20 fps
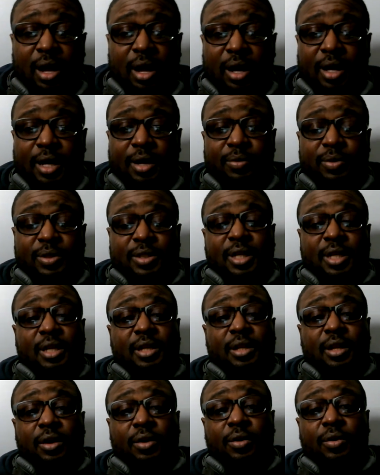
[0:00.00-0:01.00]
he was
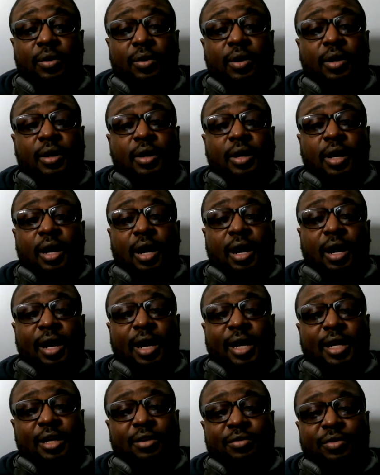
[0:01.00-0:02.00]
in, though,
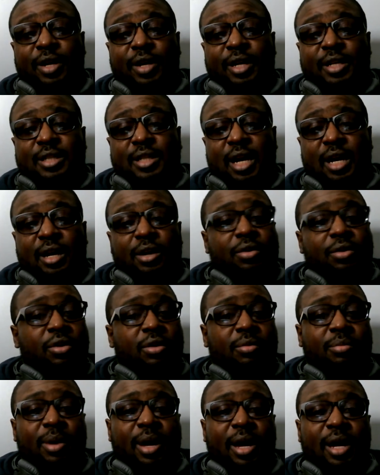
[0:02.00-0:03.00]
Andy Reid is like a
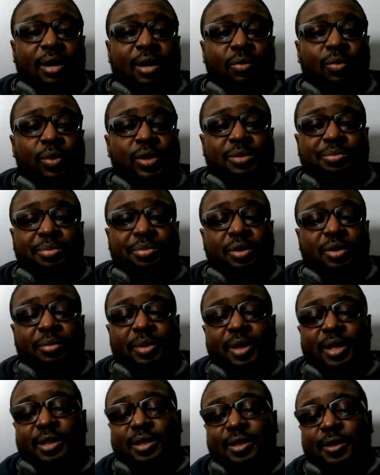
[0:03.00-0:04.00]
quarterback whisperer,
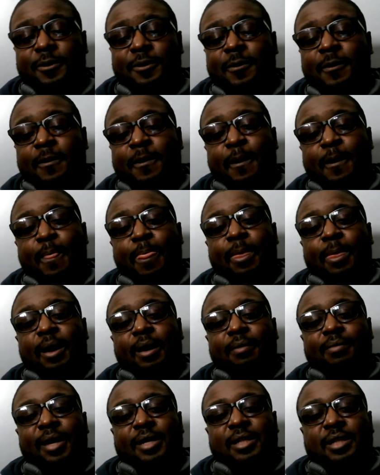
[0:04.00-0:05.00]
man. So
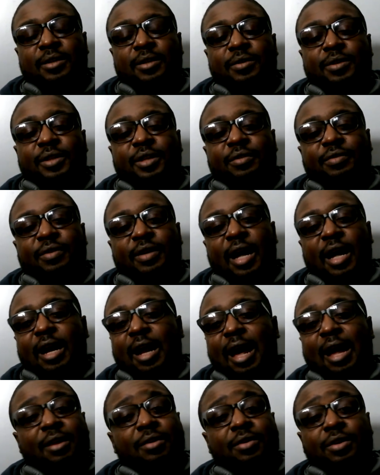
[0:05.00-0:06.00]
that's a little different.
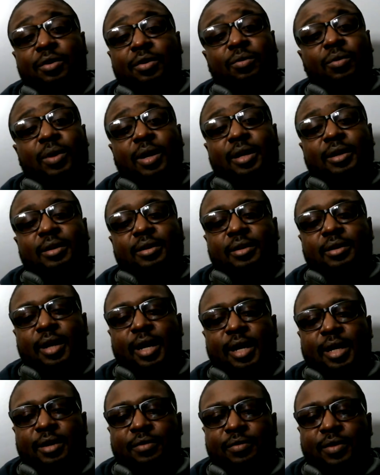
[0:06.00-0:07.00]
I don't know what
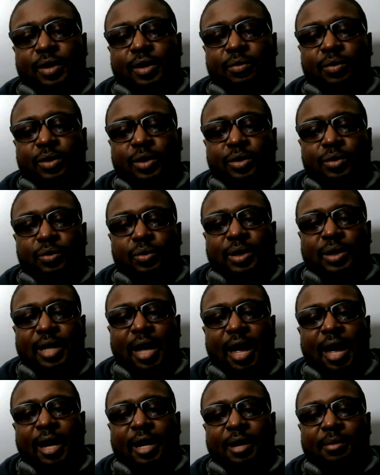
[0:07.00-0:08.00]
Andy Reid would do with
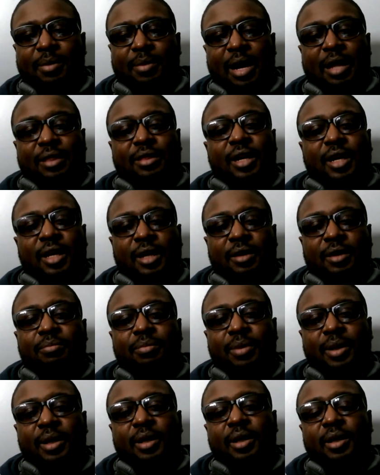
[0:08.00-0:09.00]
Dak, but I think it'd
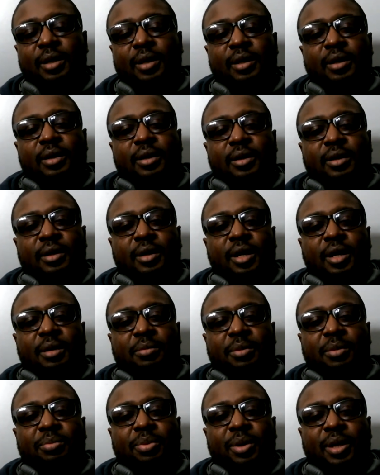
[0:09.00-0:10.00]
be
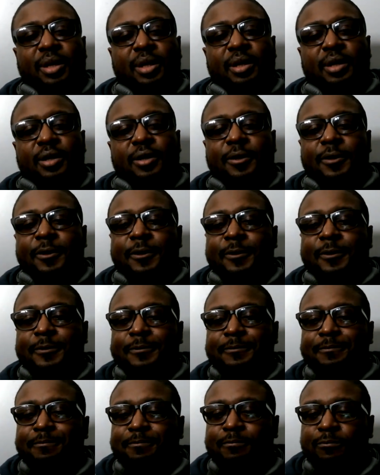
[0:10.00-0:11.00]
pretty good.
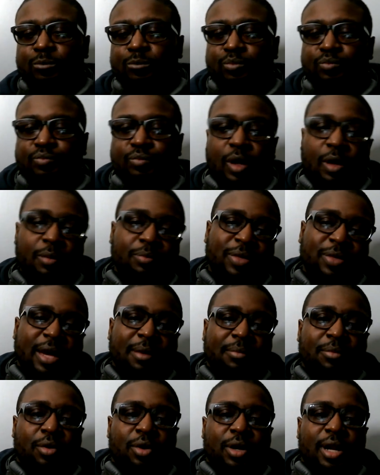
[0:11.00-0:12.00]
I
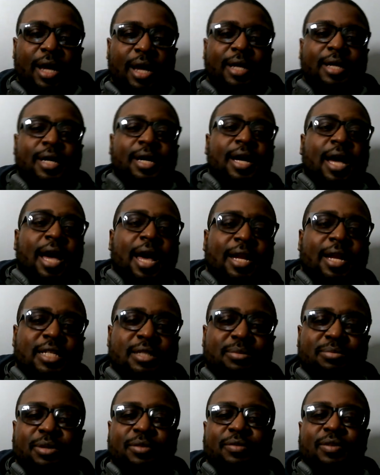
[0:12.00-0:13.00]
think more like
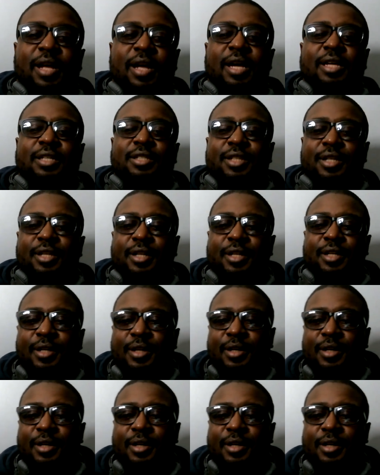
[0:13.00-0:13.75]
Alex Smith last year.